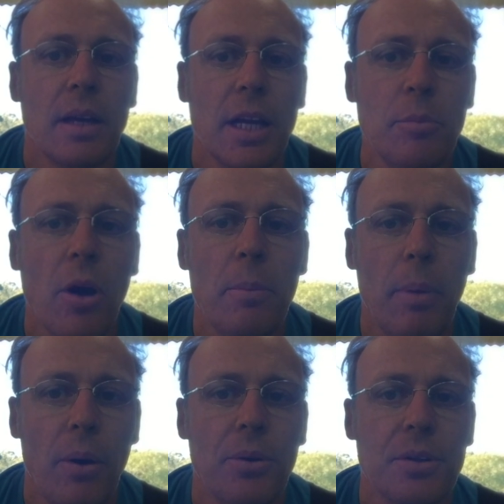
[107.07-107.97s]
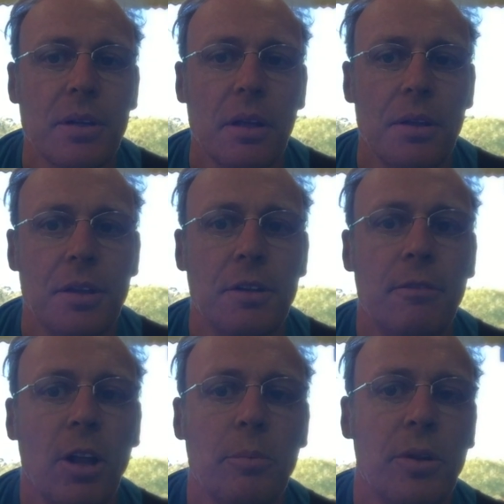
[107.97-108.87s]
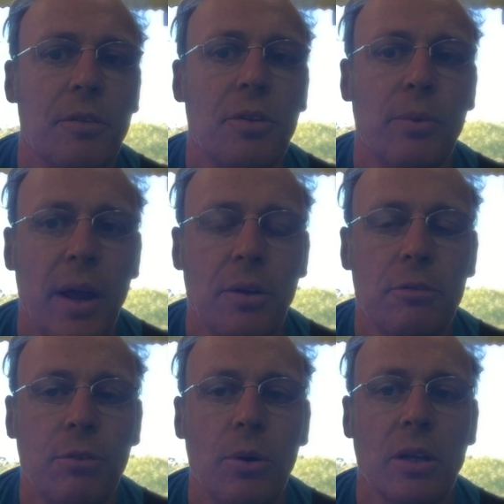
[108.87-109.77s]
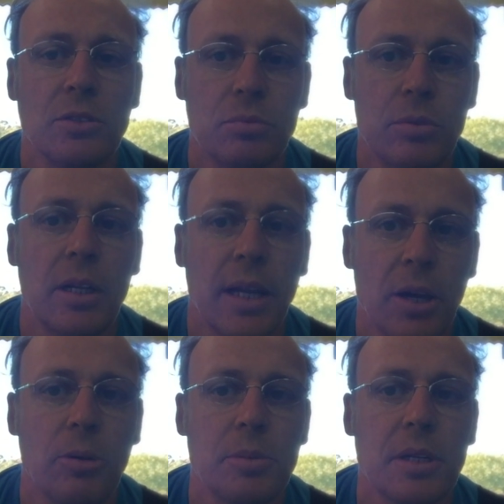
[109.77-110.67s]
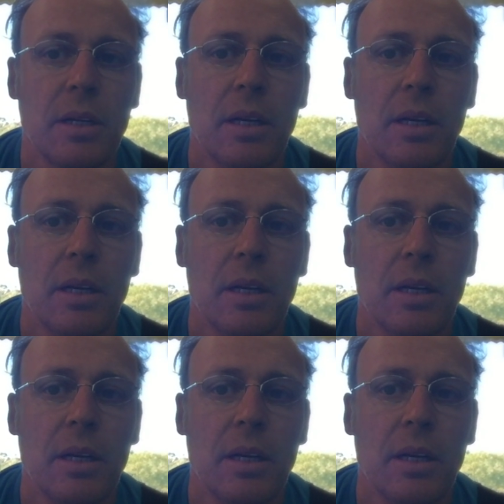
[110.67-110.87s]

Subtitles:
In my boat, the development of the Randall foil has really helped.